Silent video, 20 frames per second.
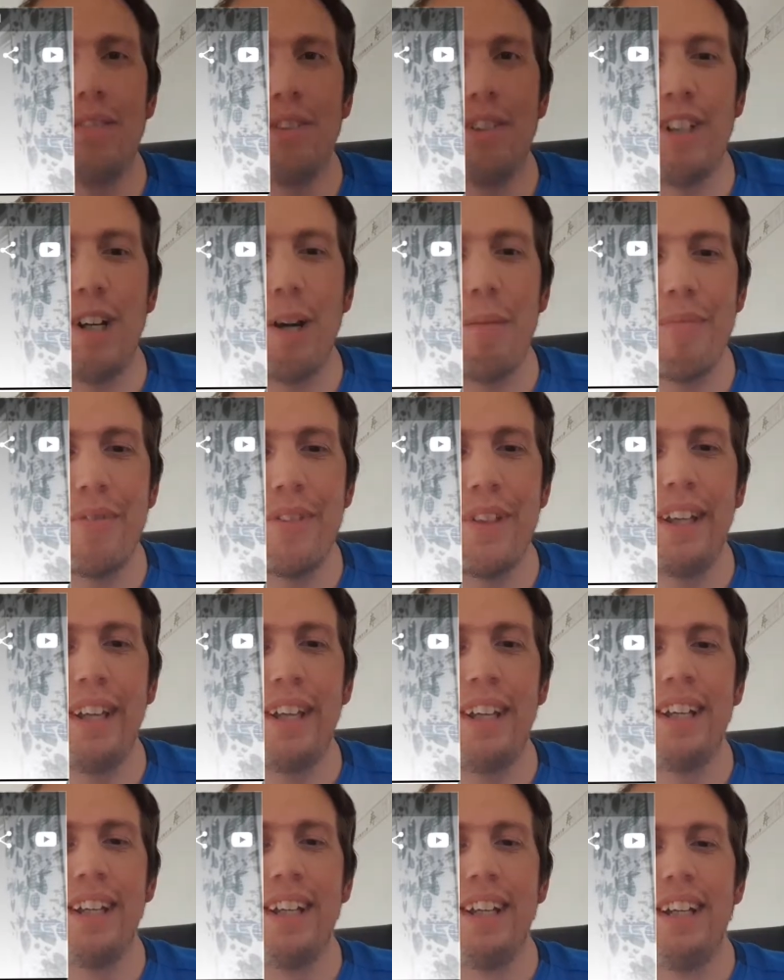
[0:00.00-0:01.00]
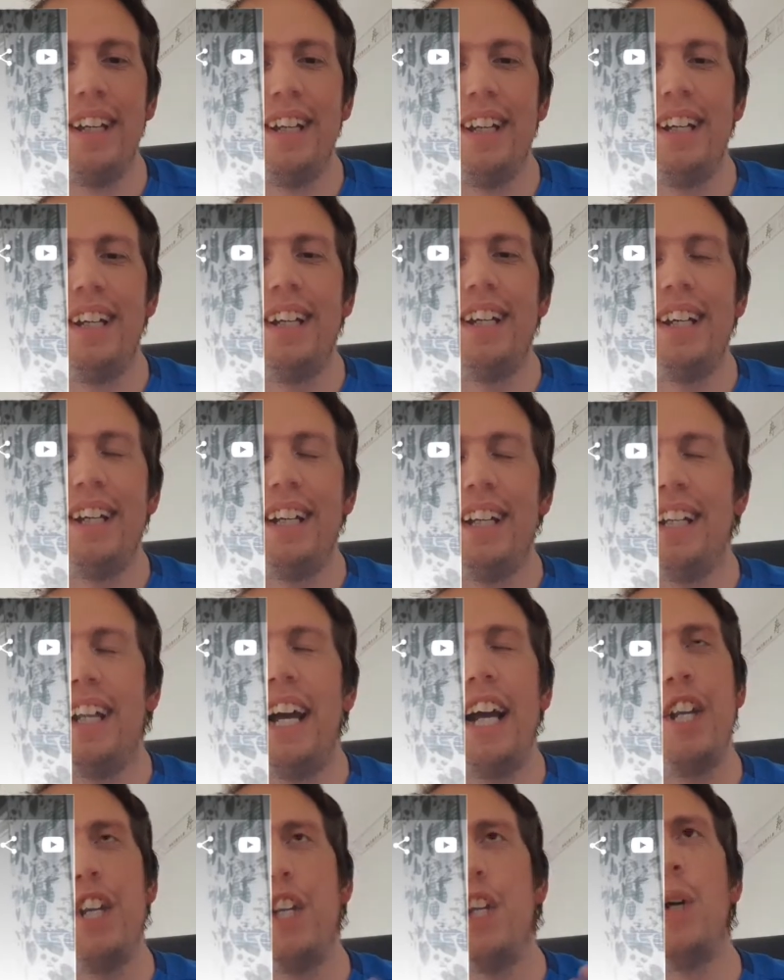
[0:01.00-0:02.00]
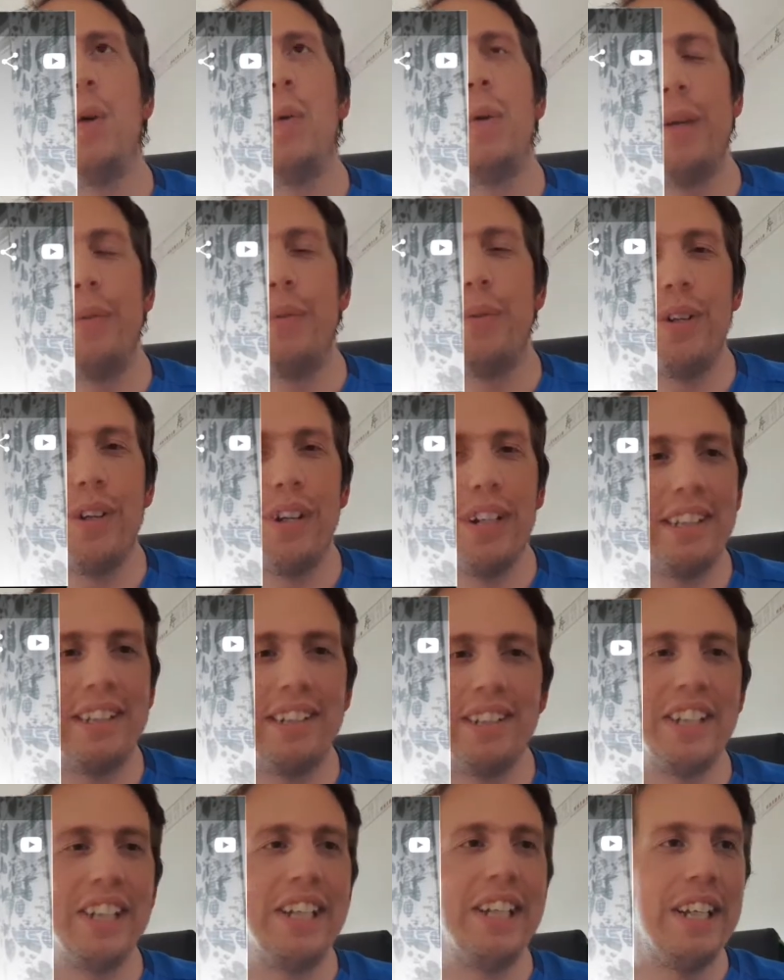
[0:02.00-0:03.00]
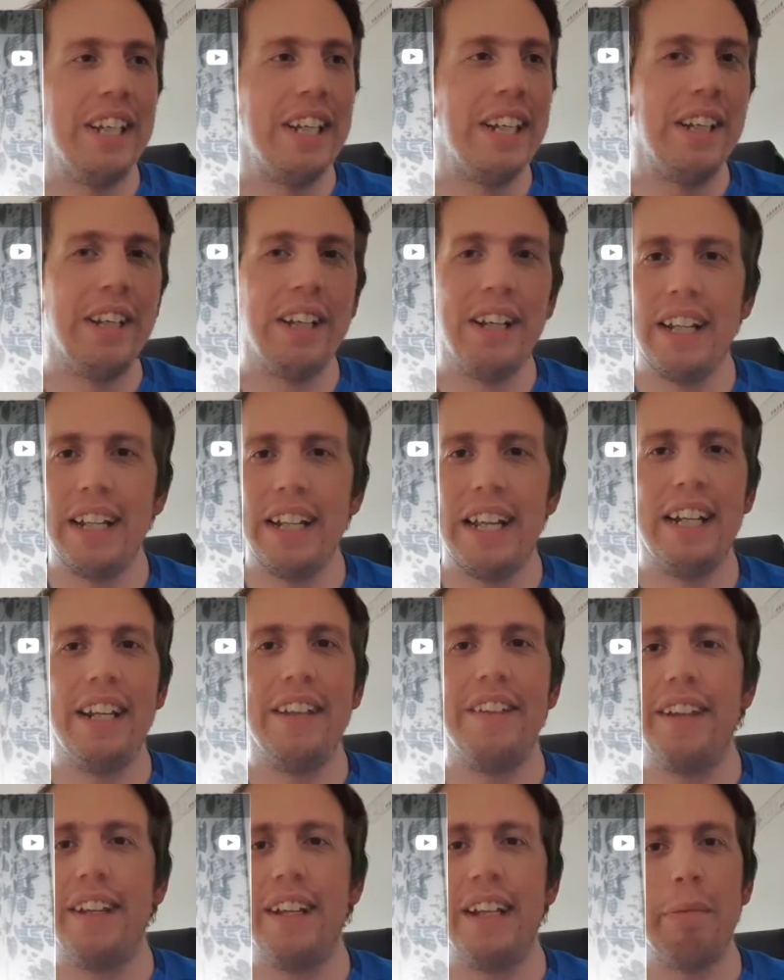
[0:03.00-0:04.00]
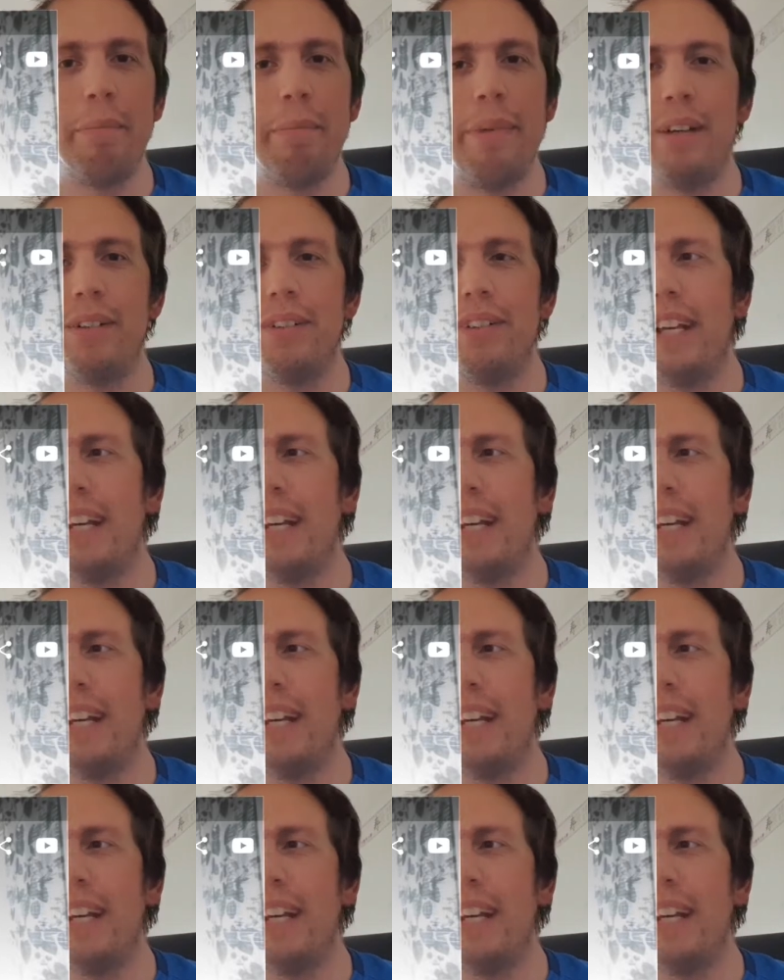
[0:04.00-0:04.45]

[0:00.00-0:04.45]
with something and I know he would not see anything about